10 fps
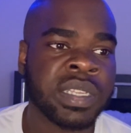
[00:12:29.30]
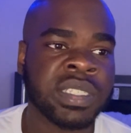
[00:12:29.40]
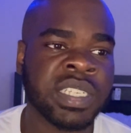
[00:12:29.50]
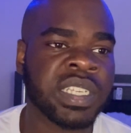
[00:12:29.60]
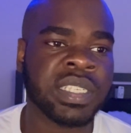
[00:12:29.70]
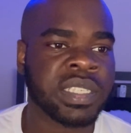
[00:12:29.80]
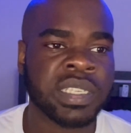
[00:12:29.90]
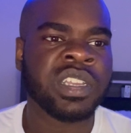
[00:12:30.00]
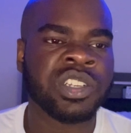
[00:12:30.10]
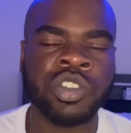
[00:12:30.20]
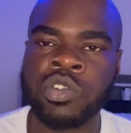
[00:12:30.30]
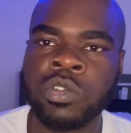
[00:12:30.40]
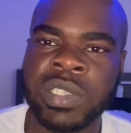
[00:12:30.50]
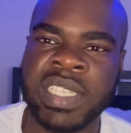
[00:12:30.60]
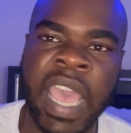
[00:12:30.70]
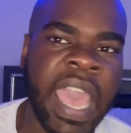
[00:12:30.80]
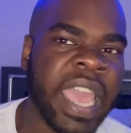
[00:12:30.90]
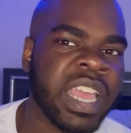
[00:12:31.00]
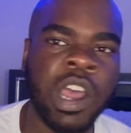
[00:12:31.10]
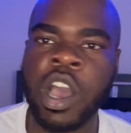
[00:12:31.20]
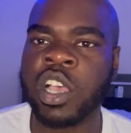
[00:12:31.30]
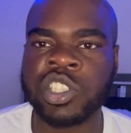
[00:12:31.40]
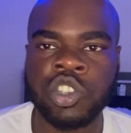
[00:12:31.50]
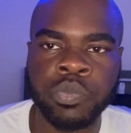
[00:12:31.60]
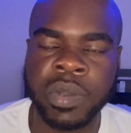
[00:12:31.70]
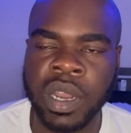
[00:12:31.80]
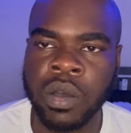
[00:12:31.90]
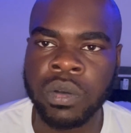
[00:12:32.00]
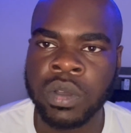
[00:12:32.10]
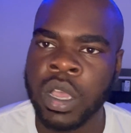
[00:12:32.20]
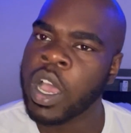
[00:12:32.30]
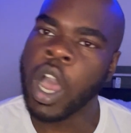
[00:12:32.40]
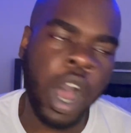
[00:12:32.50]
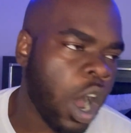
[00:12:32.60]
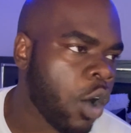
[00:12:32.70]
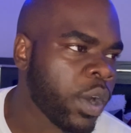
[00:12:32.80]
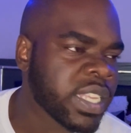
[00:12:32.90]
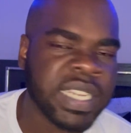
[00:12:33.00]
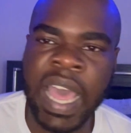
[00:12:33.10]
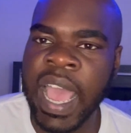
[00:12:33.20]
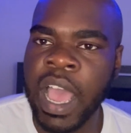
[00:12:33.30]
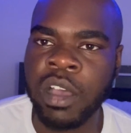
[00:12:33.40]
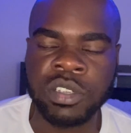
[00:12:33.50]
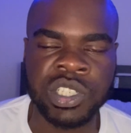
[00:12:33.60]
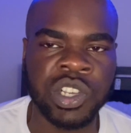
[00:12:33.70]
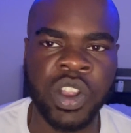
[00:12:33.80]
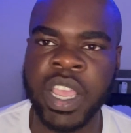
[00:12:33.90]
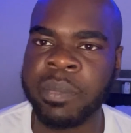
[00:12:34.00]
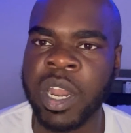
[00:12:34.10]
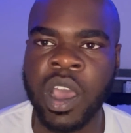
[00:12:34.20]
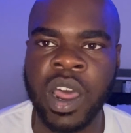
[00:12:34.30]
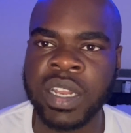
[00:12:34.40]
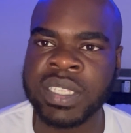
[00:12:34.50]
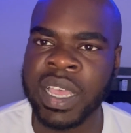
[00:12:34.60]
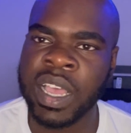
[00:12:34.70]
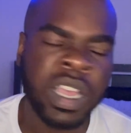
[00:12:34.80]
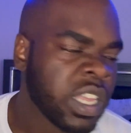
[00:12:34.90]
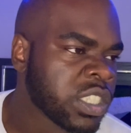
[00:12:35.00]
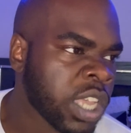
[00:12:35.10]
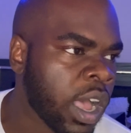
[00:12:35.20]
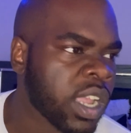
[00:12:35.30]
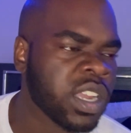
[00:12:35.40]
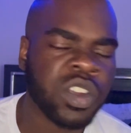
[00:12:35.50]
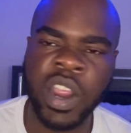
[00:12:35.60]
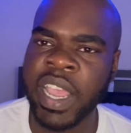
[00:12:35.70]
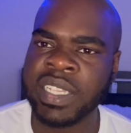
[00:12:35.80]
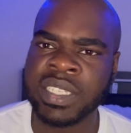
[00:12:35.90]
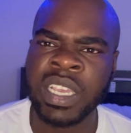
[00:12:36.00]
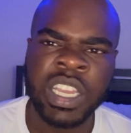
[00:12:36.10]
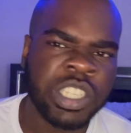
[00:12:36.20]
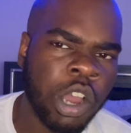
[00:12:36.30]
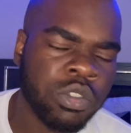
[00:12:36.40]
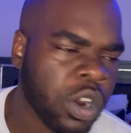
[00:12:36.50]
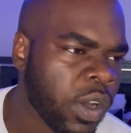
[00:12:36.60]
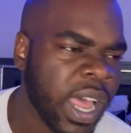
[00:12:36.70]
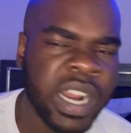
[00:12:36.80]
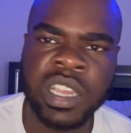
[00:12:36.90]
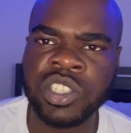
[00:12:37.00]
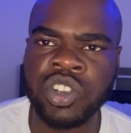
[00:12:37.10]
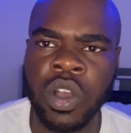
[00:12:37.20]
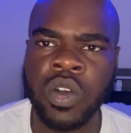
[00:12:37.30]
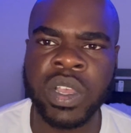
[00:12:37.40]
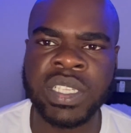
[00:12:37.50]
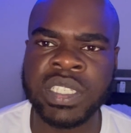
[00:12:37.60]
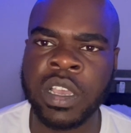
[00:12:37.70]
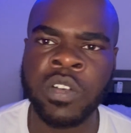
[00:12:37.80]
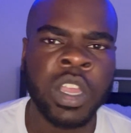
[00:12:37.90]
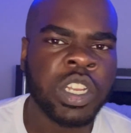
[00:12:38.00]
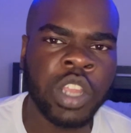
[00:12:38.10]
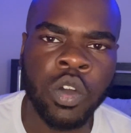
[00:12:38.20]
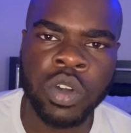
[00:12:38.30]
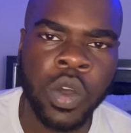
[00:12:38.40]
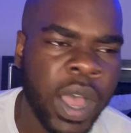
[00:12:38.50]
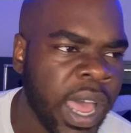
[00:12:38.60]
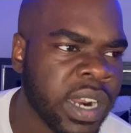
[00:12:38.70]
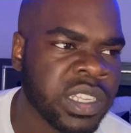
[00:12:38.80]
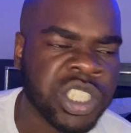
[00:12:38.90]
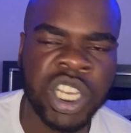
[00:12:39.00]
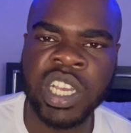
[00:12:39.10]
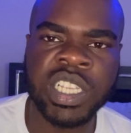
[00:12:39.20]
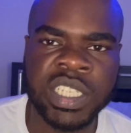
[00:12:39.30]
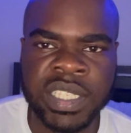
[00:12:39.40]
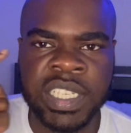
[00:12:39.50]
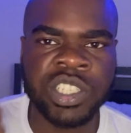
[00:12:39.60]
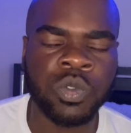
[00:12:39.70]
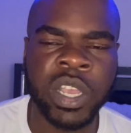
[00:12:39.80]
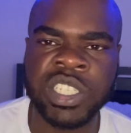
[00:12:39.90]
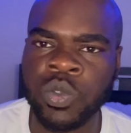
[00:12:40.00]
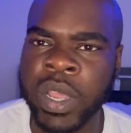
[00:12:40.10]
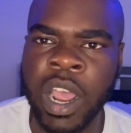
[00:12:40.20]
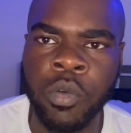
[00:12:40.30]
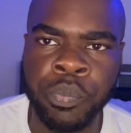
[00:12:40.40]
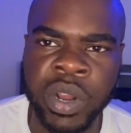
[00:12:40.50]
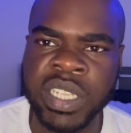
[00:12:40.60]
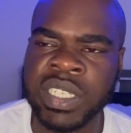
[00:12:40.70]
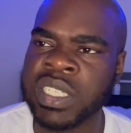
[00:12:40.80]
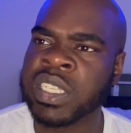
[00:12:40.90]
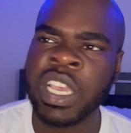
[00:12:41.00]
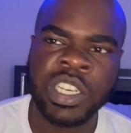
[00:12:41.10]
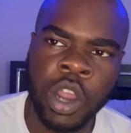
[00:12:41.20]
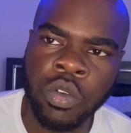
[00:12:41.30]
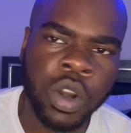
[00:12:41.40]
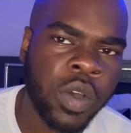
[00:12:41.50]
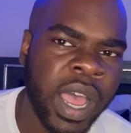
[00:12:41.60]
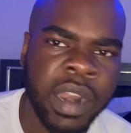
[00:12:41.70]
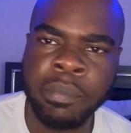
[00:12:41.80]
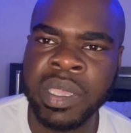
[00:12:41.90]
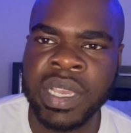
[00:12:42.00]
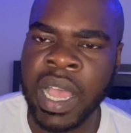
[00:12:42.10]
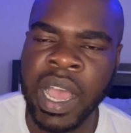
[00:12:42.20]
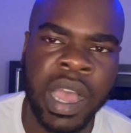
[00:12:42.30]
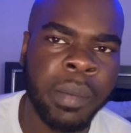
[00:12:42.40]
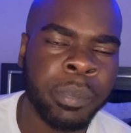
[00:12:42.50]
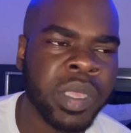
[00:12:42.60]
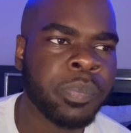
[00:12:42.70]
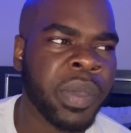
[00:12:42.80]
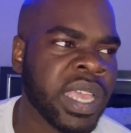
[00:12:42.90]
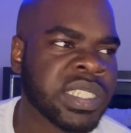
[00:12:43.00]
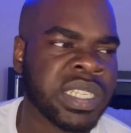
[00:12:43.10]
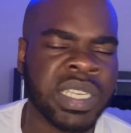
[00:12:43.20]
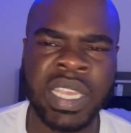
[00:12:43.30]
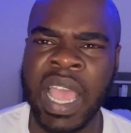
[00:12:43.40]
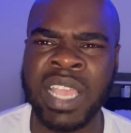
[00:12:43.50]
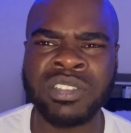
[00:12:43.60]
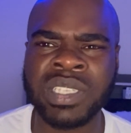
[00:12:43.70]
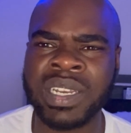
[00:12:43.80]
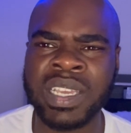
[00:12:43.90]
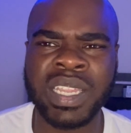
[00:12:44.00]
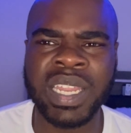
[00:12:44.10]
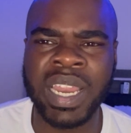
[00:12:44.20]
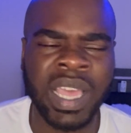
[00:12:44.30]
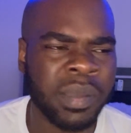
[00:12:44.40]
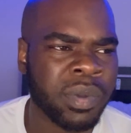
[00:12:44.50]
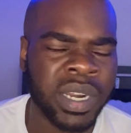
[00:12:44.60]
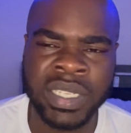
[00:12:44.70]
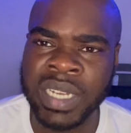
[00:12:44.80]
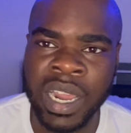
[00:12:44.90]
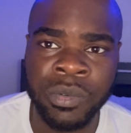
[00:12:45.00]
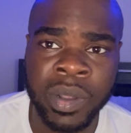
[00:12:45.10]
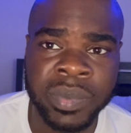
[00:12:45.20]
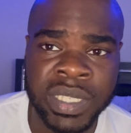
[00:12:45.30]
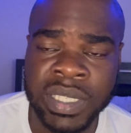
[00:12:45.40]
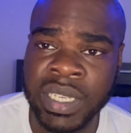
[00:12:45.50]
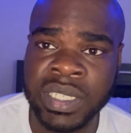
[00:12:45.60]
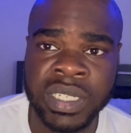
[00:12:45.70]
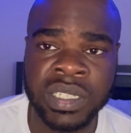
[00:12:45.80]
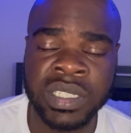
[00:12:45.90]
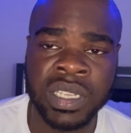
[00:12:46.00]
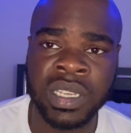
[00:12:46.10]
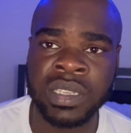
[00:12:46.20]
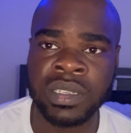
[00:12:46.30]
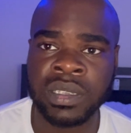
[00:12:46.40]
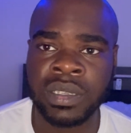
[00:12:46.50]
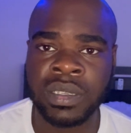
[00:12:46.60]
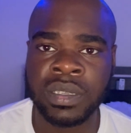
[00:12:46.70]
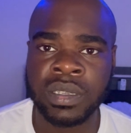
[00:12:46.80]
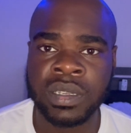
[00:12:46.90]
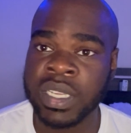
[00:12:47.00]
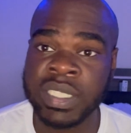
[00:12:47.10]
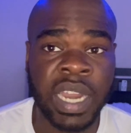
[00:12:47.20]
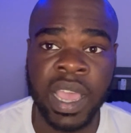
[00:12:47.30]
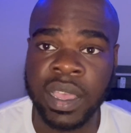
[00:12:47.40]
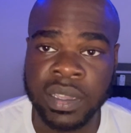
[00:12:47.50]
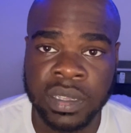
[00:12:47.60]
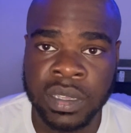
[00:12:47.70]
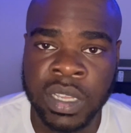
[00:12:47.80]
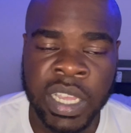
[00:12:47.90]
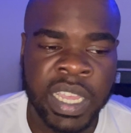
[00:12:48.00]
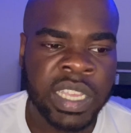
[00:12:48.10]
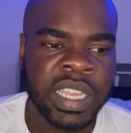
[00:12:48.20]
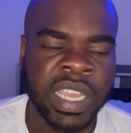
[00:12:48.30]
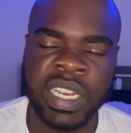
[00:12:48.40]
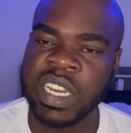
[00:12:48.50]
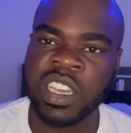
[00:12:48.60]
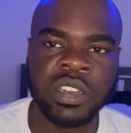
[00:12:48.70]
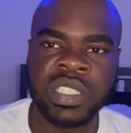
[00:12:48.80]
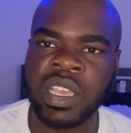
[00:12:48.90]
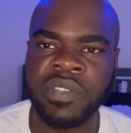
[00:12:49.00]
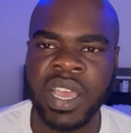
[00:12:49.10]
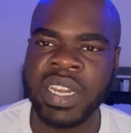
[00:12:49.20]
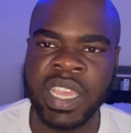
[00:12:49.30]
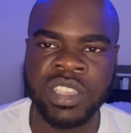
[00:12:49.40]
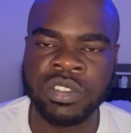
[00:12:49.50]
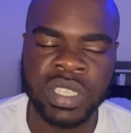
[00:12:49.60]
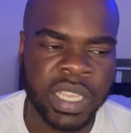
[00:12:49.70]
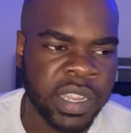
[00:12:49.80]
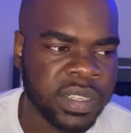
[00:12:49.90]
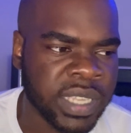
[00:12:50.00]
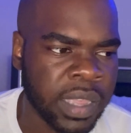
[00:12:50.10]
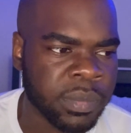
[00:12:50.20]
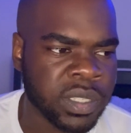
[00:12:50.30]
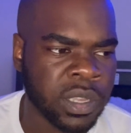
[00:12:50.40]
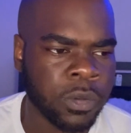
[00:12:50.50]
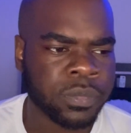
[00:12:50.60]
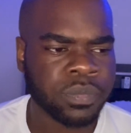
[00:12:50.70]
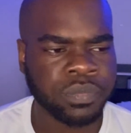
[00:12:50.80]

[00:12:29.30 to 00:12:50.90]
Just Dude sagging all super low. Always loud, screaming all the time. Talking crazy. Don't know how to control himself. Don't know how to judge a situation without prejudice. Don't know how to be calm, be patient. I used to look at that like, bro, that's not a representation of GD. It's not. And little stuff like that used to irritate me. So,